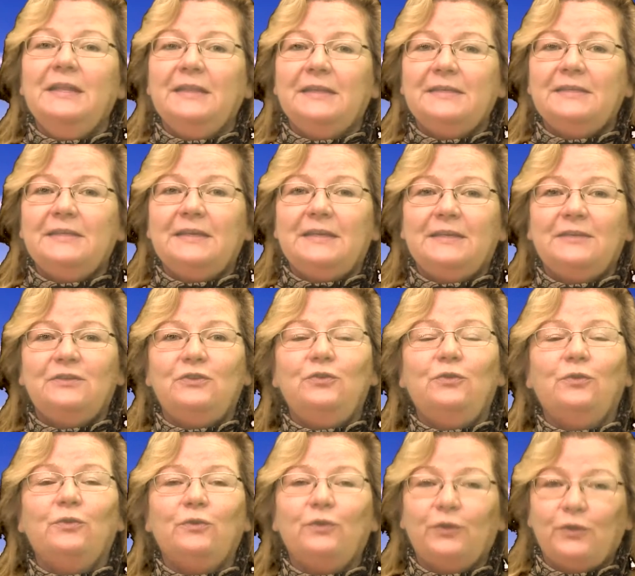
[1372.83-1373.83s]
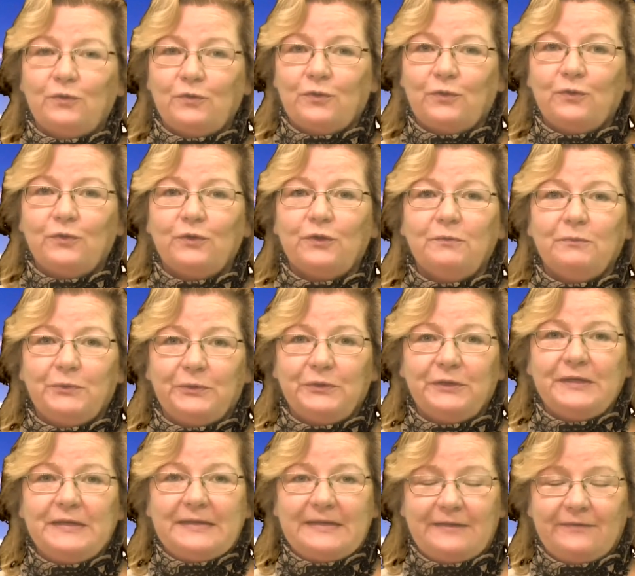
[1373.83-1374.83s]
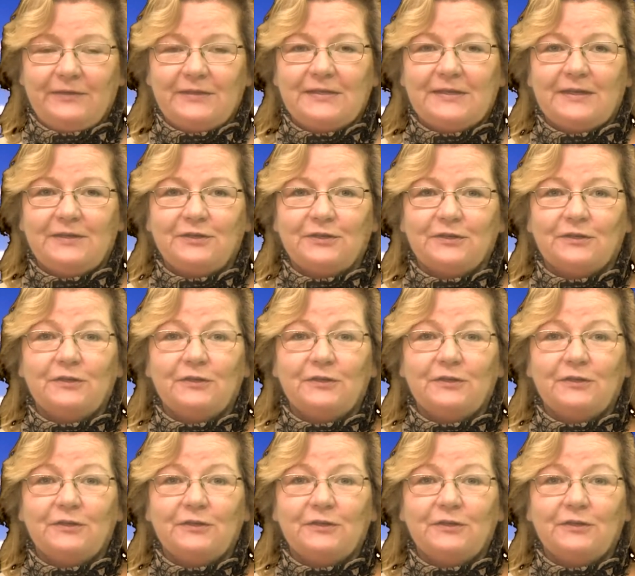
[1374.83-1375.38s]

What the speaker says: This is your local community TV station,